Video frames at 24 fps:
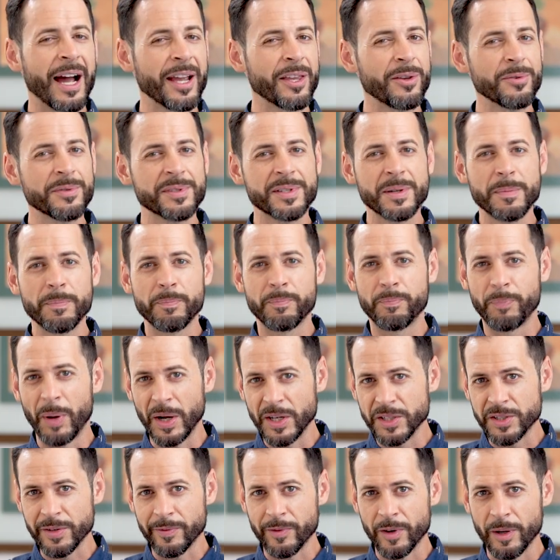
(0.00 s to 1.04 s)
I used a
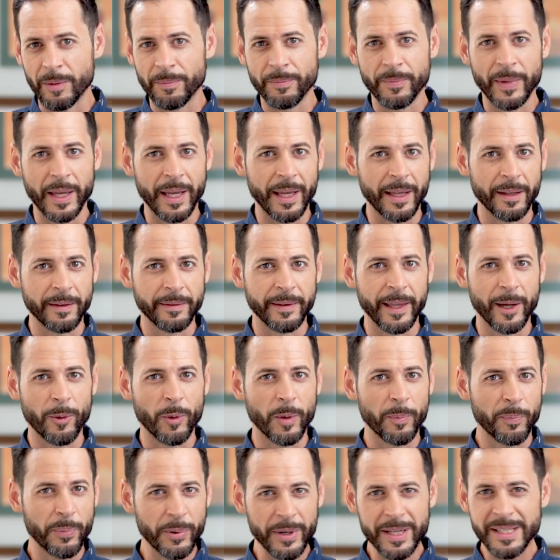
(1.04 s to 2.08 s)
bunch of them and they
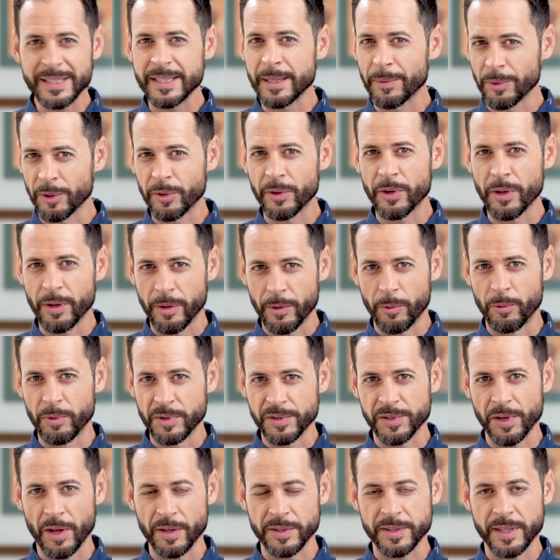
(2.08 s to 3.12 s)
were pretty similar to the
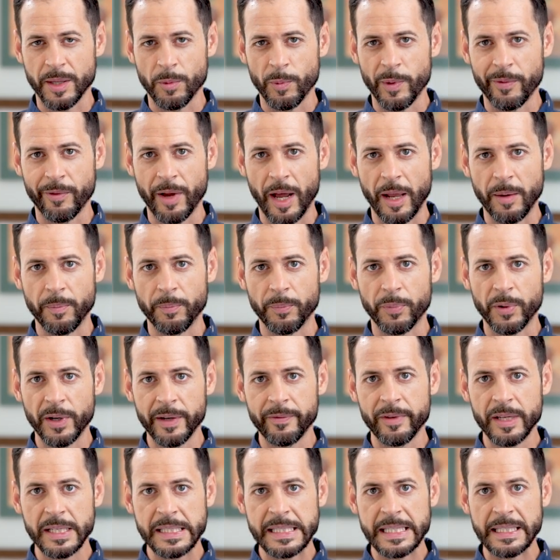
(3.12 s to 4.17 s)
results that we've gotten
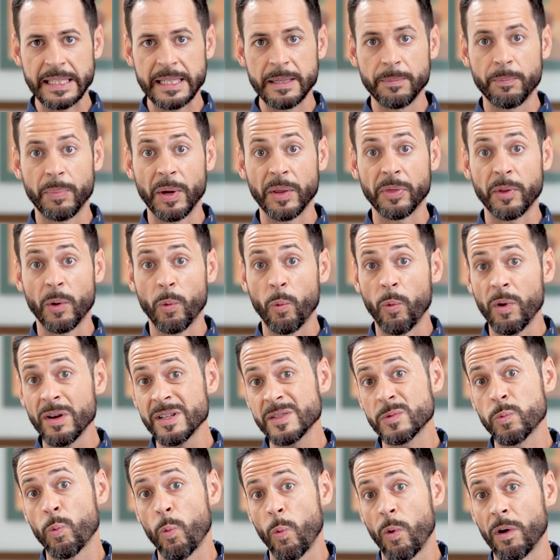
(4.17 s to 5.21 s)
previously, but there
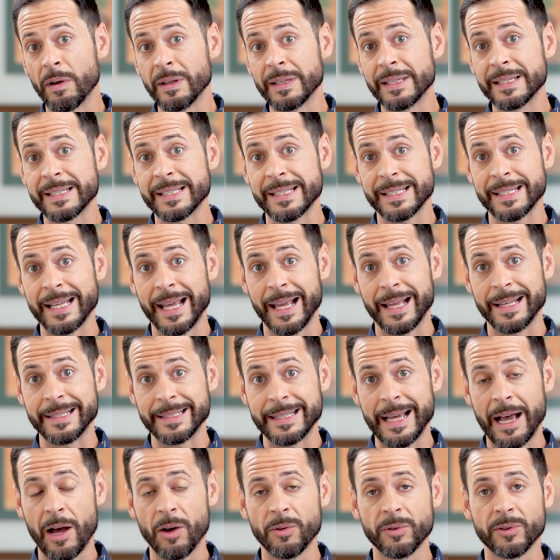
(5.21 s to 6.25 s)
was one
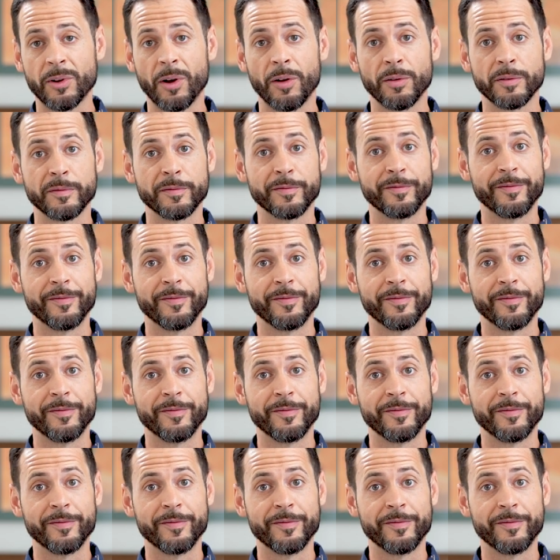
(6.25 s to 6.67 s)
standout called